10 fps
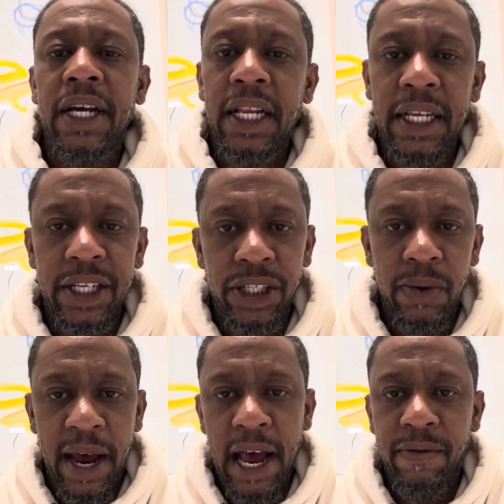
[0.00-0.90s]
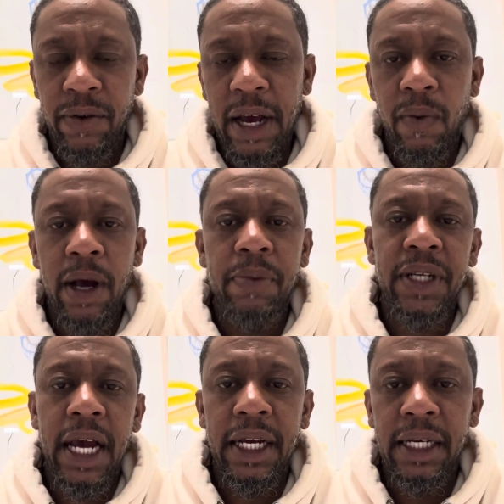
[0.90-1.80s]
of clicks you have on that
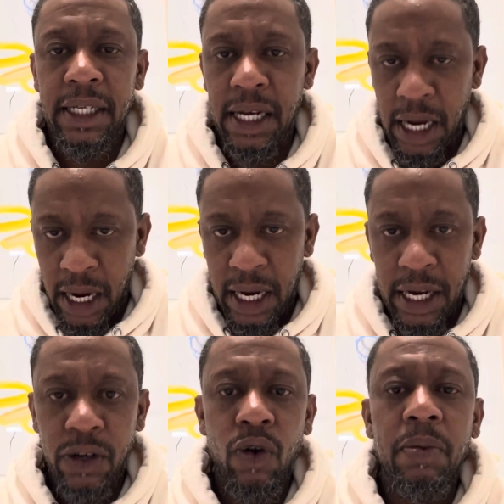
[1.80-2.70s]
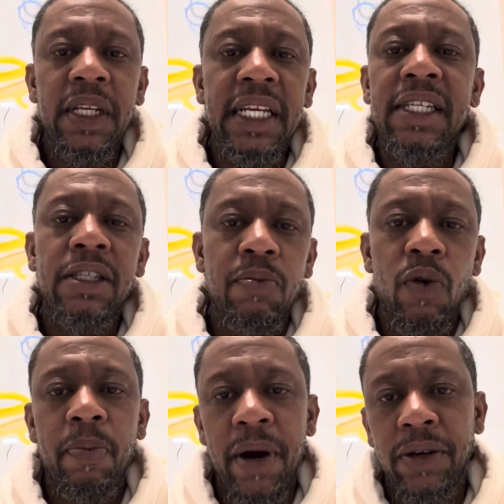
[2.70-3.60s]
website, it normally leads to
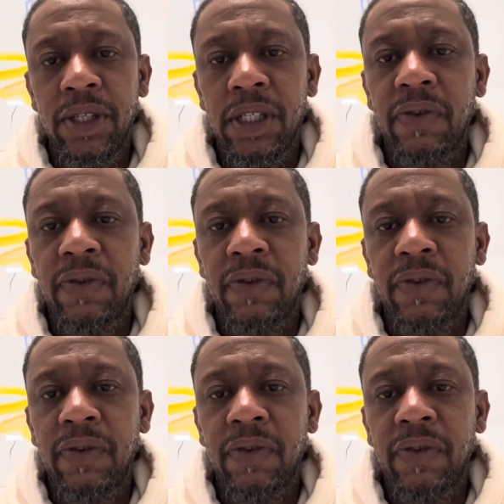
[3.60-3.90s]
more purchase.